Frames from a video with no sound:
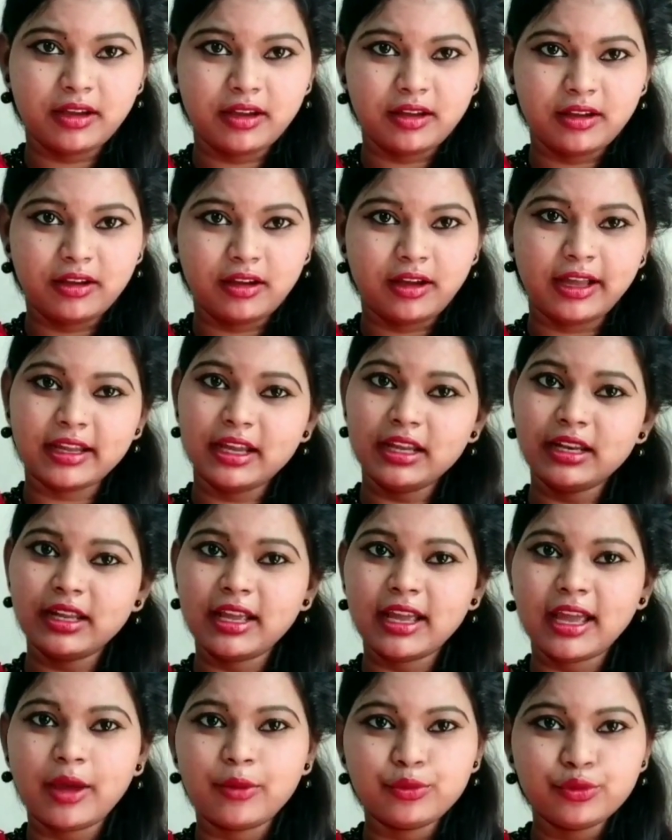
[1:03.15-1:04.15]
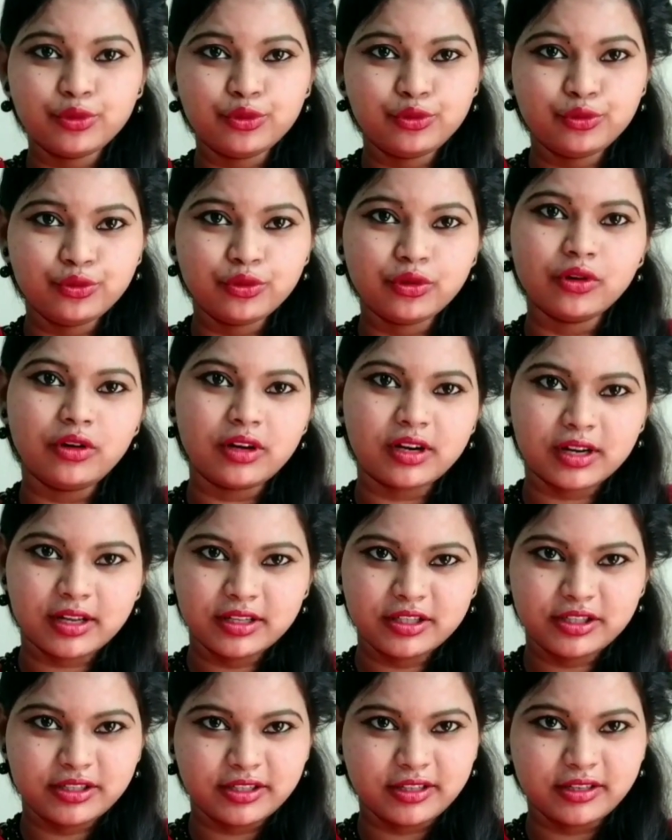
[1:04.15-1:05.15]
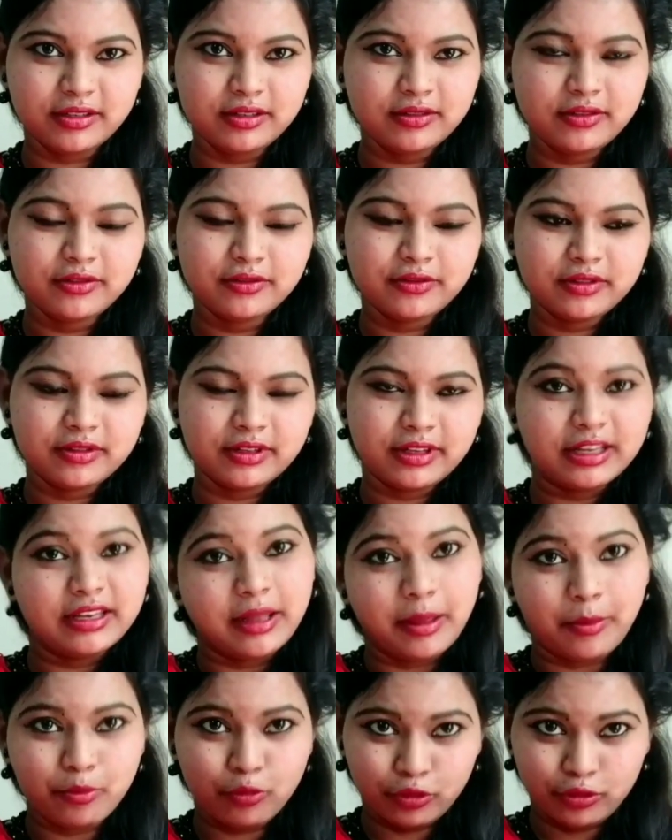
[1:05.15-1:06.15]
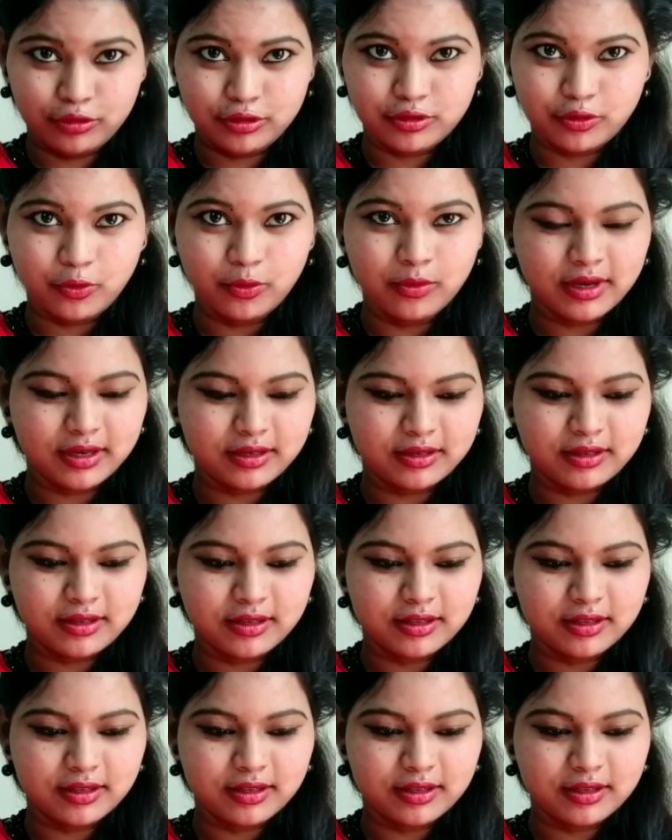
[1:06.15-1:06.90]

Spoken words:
Again I have to do alteration in M also, but